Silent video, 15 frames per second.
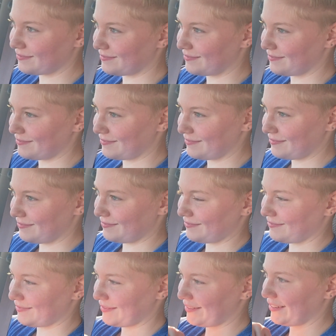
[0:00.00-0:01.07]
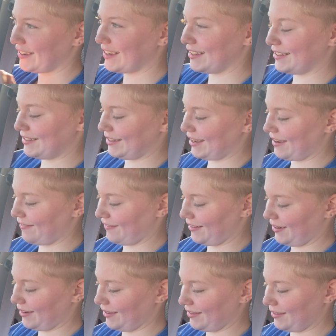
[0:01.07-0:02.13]
that goodie bag. Well, because
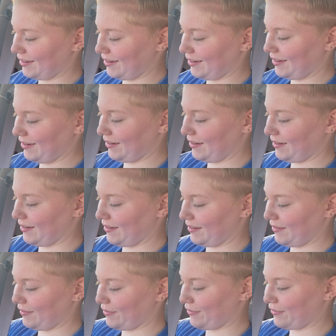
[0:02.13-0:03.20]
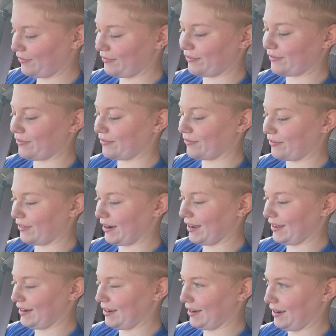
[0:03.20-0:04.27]
every other
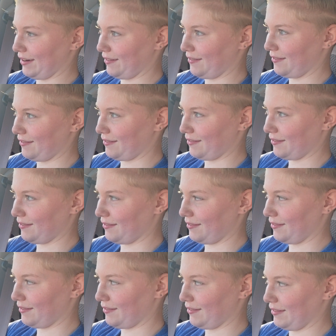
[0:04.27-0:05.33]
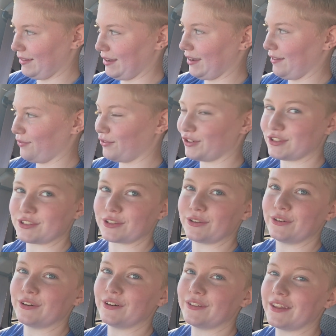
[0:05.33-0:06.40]
Friday, yeah, for
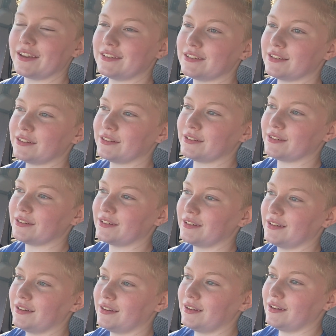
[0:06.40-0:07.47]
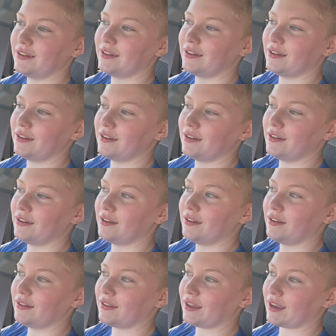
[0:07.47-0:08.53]
school, they do
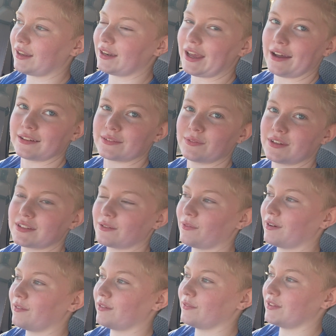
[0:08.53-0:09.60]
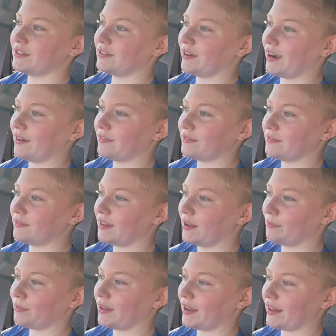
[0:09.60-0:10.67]
like announcements, and one of them is they
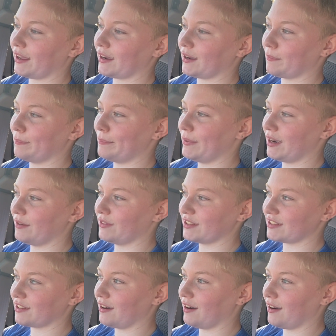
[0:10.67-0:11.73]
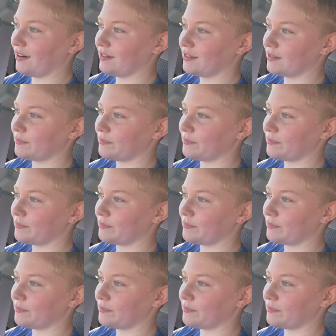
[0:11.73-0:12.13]
play like a bit of a song.